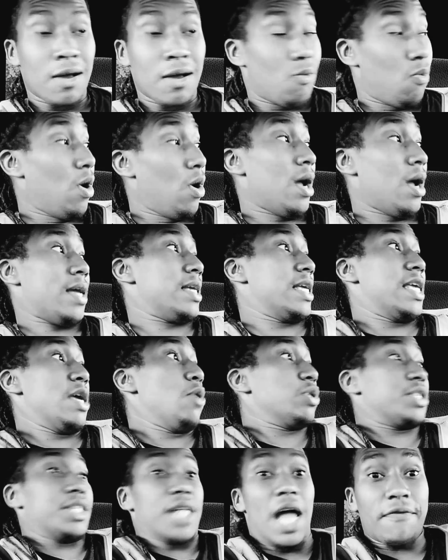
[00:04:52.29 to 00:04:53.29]
Well, he
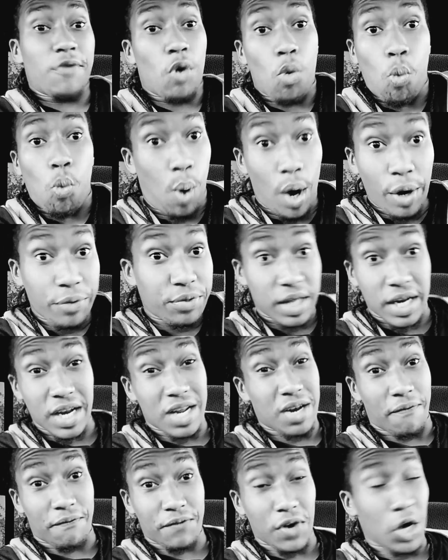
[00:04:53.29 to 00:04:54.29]
was never worth it
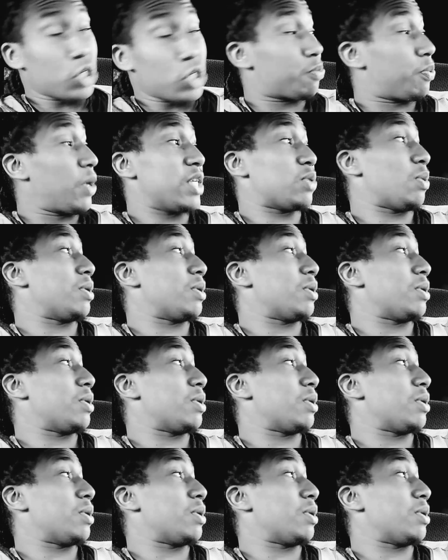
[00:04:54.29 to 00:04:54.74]
in the first place.